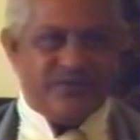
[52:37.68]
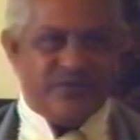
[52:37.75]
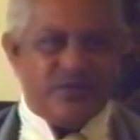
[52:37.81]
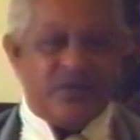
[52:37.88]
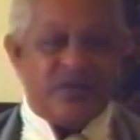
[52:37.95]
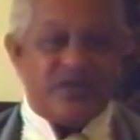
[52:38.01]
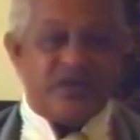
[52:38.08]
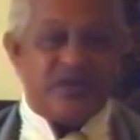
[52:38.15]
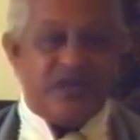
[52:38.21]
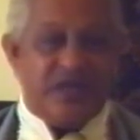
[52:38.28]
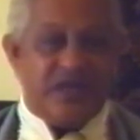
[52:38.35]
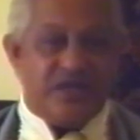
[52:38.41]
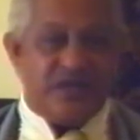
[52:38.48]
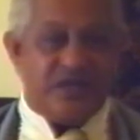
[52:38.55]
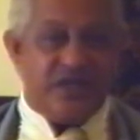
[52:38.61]
We are
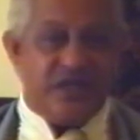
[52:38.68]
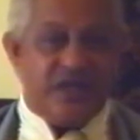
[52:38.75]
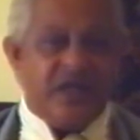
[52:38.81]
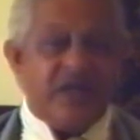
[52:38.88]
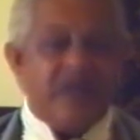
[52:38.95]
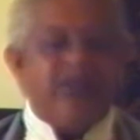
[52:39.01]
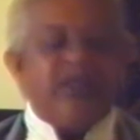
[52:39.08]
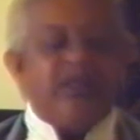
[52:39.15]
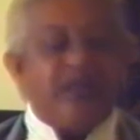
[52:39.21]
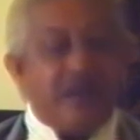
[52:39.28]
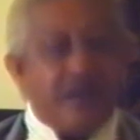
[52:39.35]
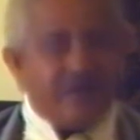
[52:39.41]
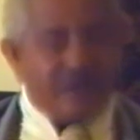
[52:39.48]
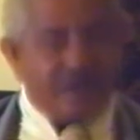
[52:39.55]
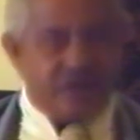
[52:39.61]
changing the
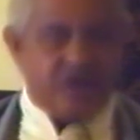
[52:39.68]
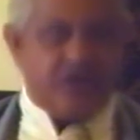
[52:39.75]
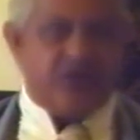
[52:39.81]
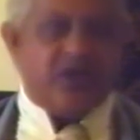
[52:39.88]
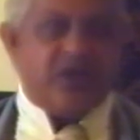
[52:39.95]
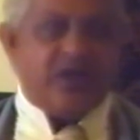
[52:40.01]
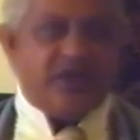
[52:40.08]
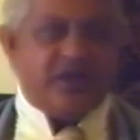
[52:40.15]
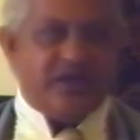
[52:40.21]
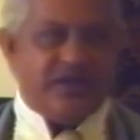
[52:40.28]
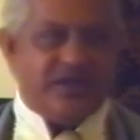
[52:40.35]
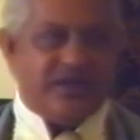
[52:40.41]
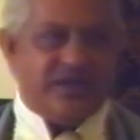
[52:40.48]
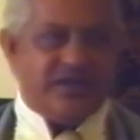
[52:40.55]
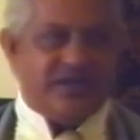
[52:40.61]
direction, rather,
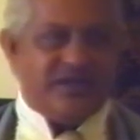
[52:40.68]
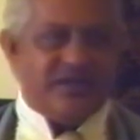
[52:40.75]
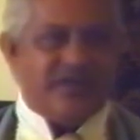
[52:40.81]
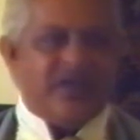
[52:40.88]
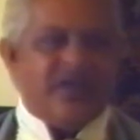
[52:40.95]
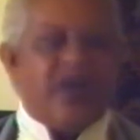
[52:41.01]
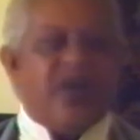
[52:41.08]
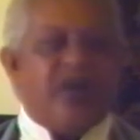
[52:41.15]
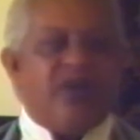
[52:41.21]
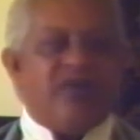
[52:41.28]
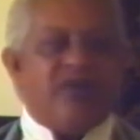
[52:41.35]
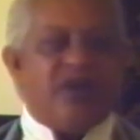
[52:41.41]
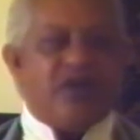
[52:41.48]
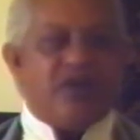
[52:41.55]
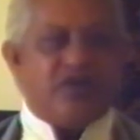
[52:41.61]

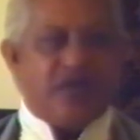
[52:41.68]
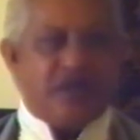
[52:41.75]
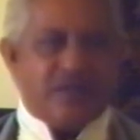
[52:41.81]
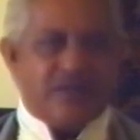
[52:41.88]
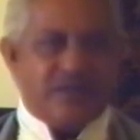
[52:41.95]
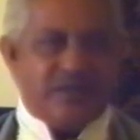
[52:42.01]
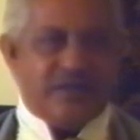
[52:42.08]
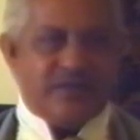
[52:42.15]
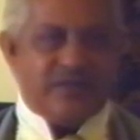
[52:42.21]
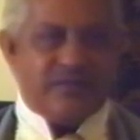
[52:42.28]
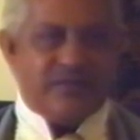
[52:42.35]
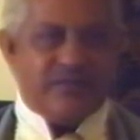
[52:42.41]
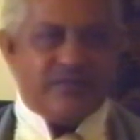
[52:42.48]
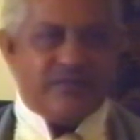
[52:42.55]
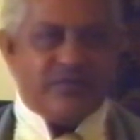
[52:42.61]
of our karma.
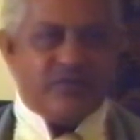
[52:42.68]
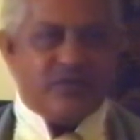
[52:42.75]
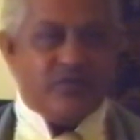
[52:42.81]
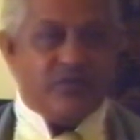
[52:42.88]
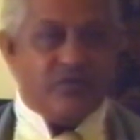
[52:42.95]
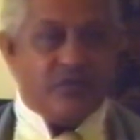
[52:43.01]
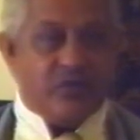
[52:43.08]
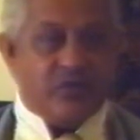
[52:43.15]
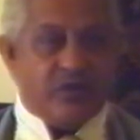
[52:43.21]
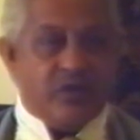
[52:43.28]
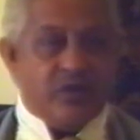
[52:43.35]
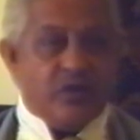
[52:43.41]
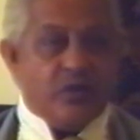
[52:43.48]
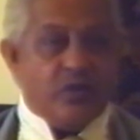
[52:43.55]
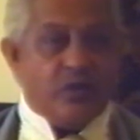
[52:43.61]
For
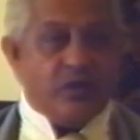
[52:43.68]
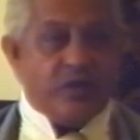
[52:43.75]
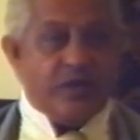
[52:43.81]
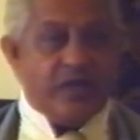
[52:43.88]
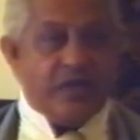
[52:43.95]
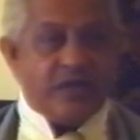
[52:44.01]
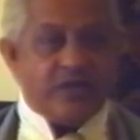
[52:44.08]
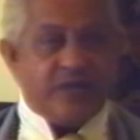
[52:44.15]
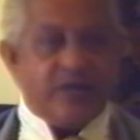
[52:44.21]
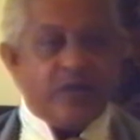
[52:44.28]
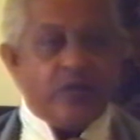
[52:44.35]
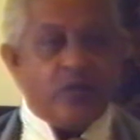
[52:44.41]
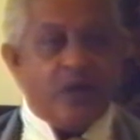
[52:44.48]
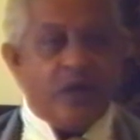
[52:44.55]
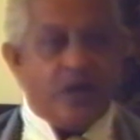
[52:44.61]
what has
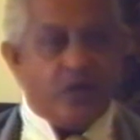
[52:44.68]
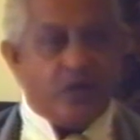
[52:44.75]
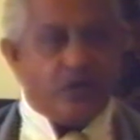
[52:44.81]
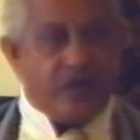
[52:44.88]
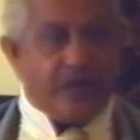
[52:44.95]
been wound